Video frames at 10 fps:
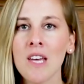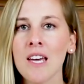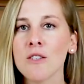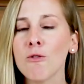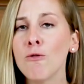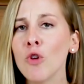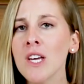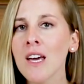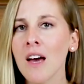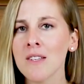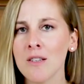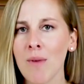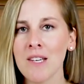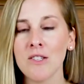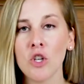that is fully
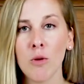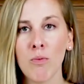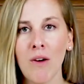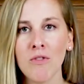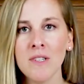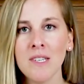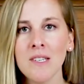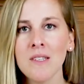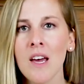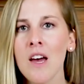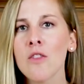customized to your preferences,